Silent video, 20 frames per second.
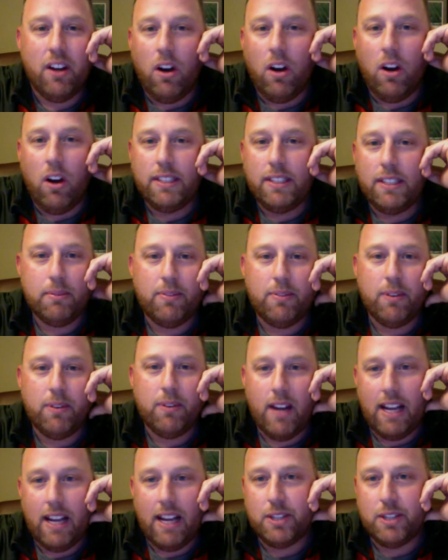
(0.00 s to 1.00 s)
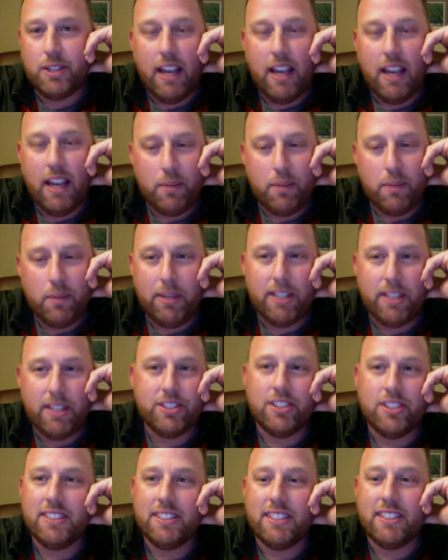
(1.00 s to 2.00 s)
all these before-after
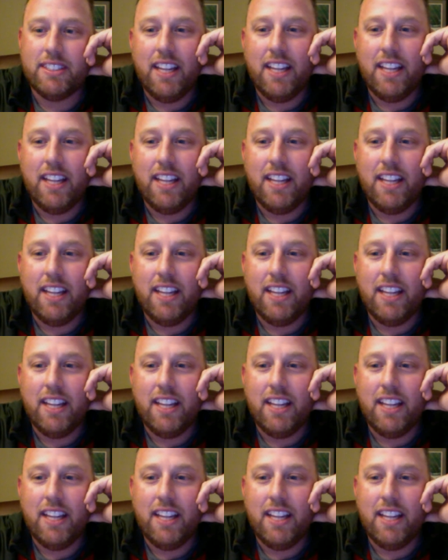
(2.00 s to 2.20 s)
pictures, and